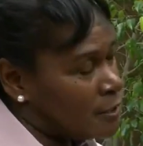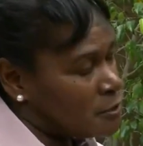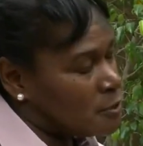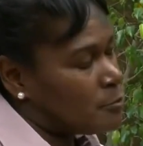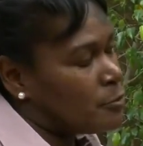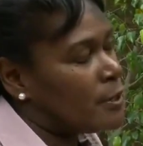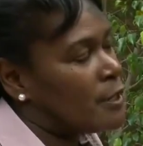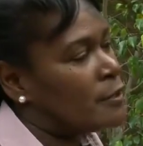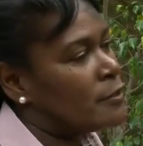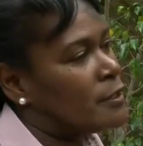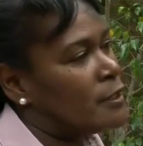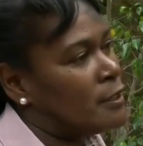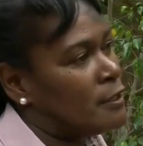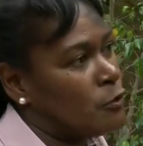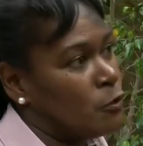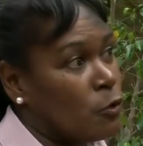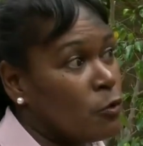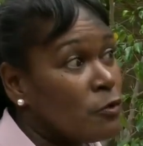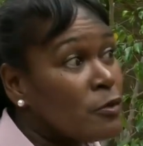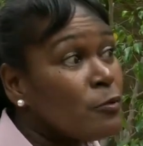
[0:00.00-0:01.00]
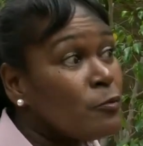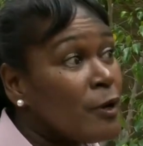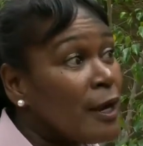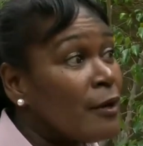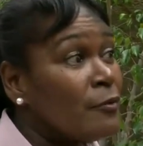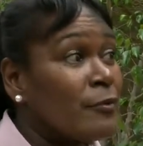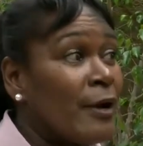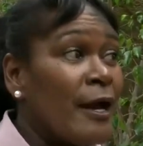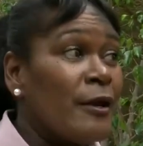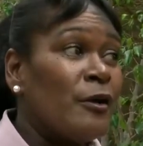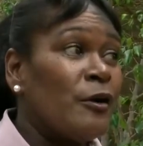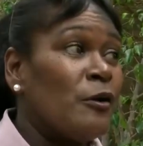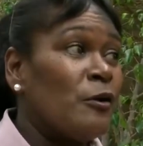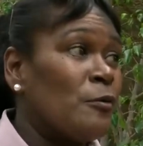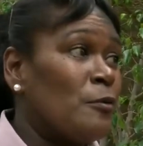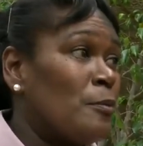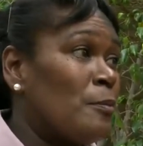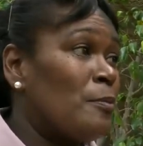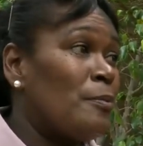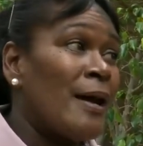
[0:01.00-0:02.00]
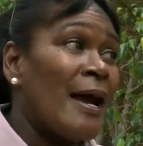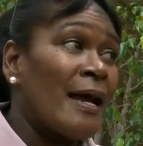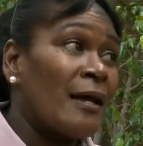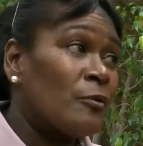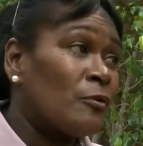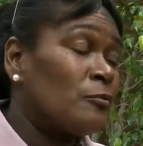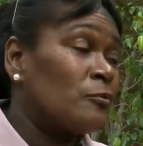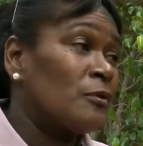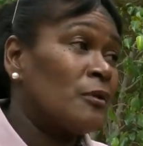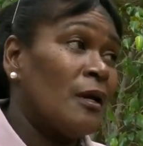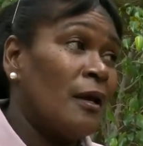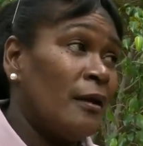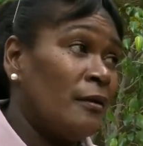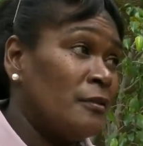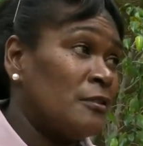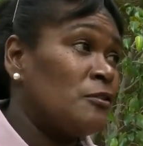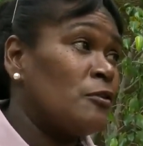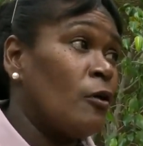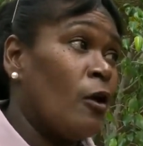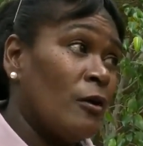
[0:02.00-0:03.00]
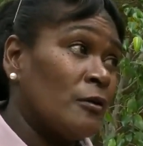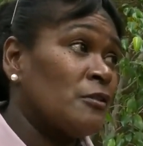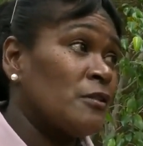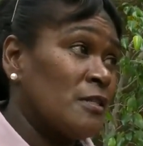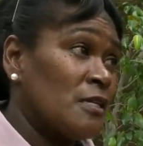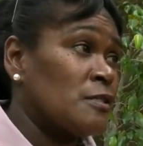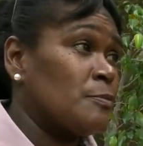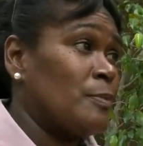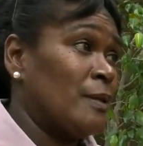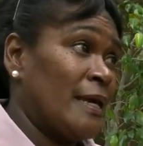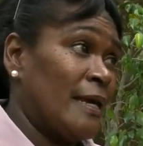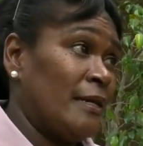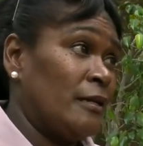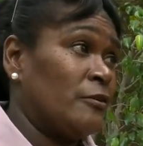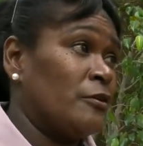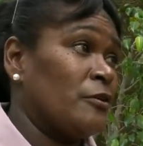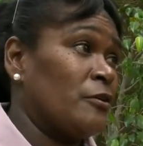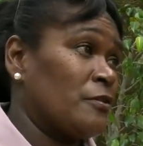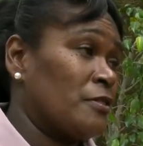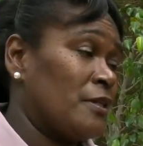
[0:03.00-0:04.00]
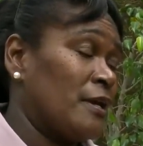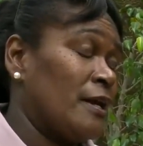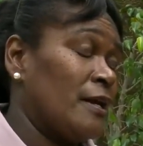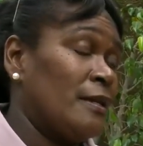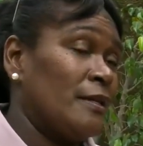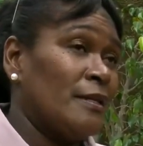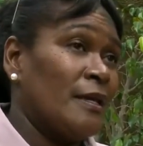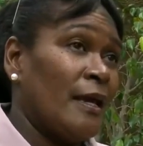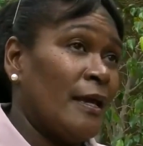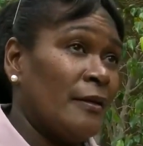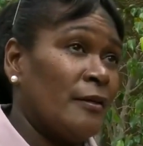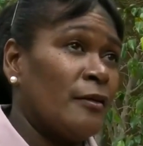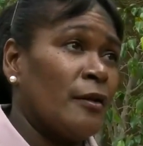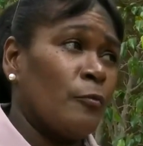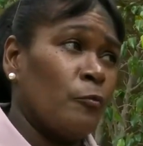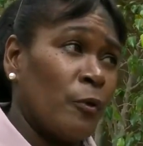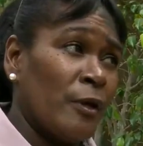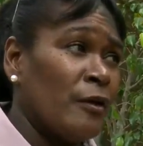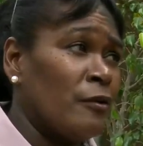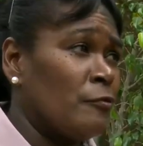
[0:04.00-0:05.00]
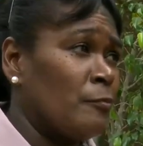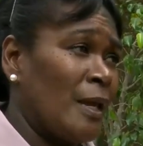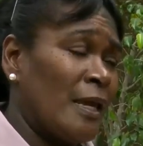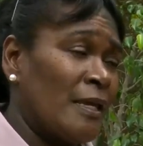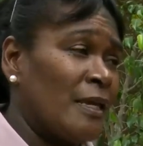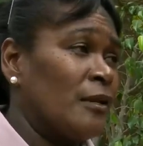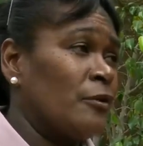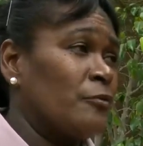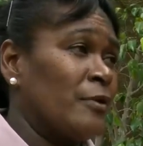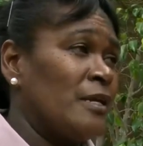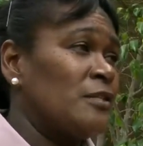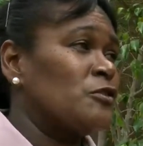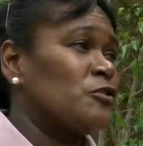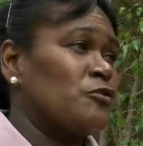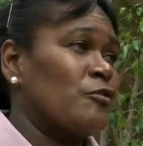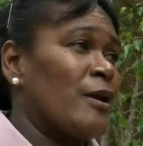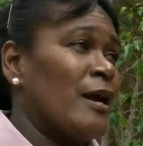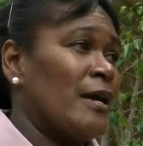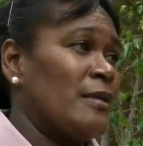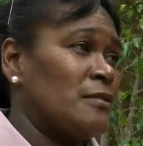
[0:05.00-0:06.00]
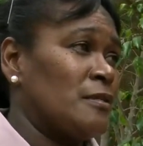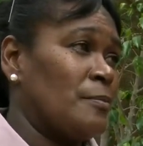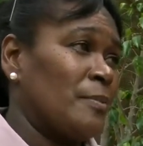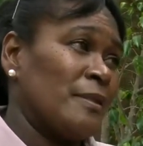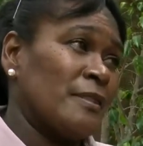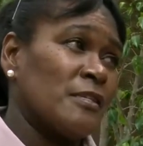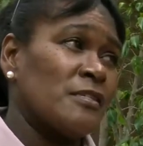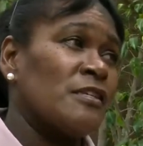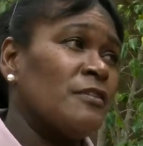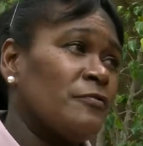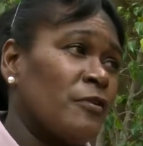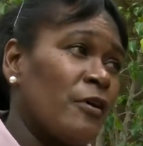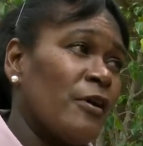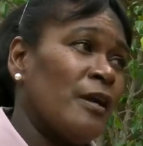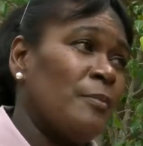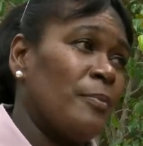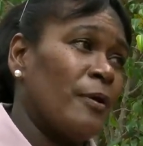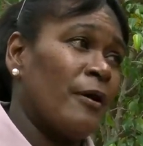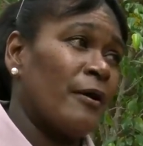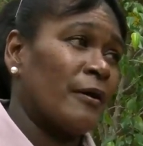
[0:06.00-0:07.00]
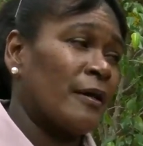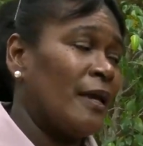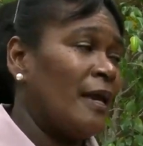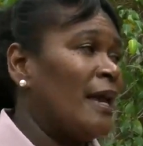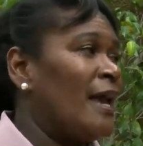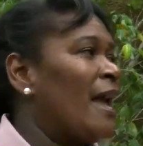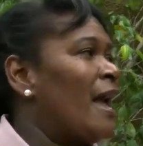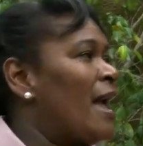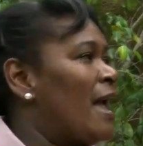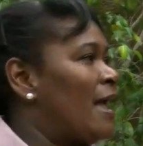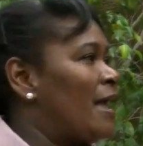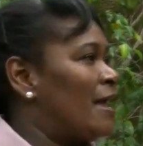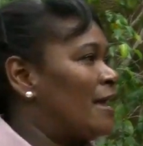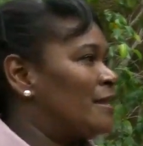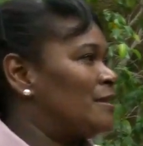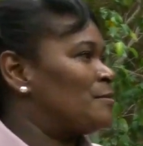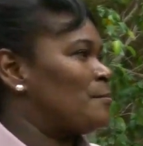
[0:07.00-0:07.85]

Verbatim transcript: to bring the northern white rhino back and onto this planet Earth, and and we are making great strides up at the safari park. And